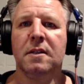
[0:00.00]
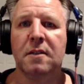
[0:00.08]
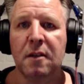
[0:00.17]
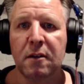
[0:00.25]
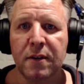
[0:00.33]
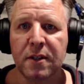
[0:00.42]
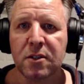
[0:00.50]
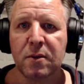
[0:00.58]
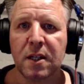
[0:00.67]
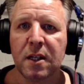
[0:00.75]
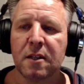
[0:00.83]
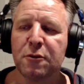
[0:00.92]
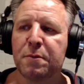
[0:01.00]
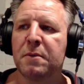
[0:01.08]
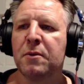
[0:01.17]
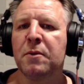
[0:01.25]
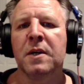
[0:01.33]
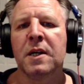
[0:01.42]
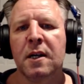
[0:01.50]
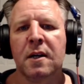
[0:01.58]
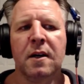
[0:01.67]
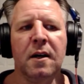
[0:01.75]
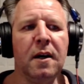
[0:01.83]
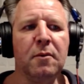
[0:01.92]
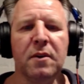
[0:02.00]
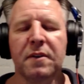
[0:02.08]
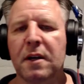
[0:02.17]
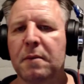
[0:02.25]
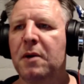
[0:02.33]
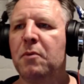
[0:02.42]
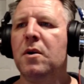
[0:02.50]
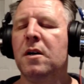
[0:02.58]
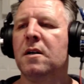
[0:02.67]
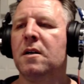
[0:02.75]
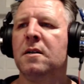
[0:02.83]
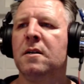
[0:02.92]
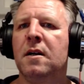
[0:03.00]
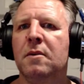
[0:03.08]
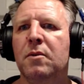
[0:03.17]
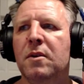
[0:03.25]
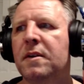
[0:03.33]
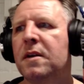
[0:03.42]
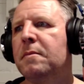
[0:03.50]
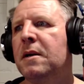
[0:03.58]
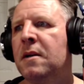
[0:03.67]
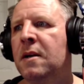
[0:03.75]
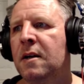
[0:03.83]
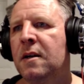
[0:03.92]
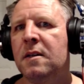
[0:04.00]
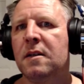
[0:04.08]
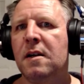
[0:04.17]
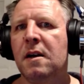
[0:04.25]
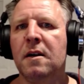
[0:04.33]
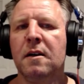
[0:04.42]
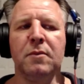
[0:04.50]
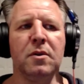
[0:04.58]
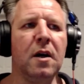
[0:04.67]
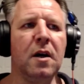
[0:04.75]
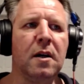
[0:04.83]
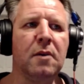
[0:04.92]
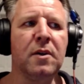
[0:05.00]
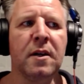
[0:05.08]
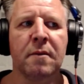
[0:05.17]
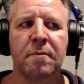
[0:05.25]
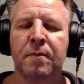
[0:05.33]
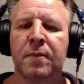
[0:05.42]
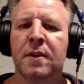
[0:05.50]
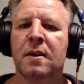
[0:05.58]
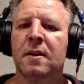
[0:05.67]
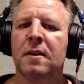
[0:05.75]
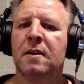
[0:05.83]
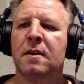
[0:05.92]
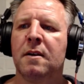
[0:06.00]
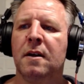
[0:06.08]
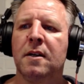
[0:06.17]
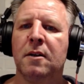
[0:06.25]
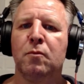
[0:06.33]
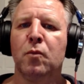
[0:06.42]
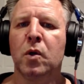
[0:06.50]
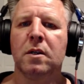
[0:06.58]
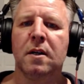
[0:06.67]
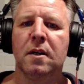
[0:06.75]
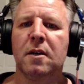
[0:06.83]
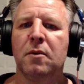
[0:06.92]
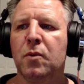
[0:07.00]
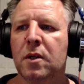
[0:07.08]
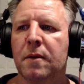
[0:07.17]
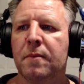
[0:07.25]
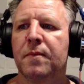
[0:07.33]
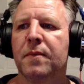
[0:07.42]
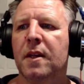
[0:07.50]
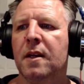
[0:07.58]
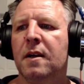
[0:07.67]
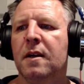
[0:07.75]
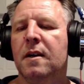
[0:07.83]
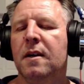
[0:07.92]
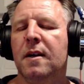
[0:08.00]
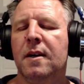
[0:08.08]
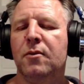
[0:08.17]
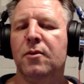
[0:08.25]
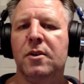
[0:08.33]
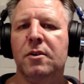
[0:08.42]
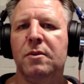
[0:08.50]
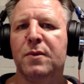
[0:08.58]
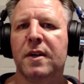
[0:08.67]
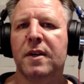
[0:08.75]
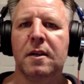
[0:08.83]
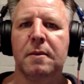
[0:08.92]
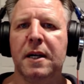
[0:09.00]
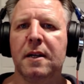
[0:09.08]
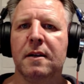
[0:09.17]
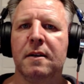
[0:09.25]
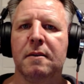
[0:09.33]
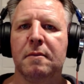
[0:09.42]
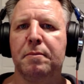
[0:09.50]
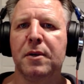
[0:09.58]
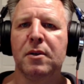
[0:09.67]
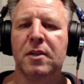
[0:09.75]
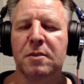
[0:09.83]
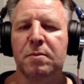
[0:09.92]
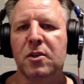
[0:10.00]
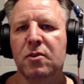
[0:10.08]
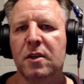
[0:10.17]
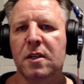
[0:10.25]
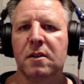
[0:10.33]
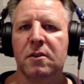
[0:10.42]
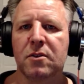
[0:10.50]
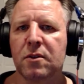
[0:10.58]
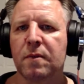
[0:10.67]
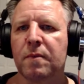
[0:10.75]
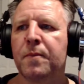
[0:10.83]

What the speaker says: No offence to any of those people. I don't want to think about work. I don't want to think about the diet. I don't want. And all you're doing is thinking about it, but you're desperately trying not to.